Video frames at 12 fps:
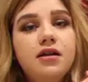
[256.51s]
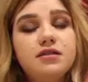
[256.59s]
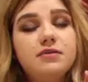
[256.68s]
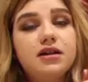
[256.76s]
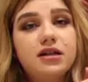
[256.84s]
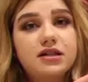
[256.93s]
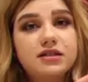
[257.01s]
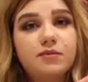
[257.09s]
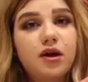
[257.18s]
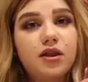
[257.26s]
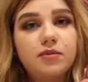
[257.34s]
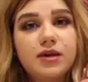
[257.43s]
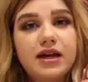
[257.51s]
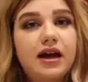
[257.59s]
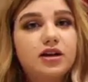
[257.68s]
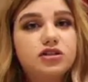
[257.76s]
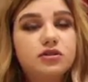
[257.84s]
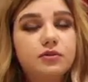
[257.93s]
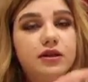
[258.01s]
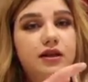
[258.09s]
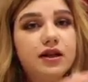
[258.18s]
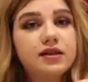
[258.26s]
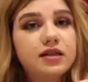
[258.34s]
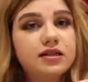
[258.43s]
The smell doesn't bother me. I actually really
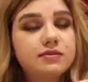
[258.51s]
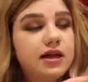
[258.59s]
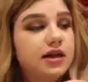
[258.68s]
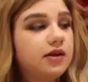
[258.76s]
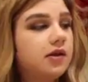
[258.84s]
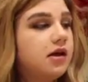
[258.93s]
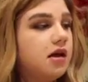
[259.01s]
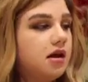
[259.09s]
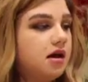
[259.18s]
like the smell.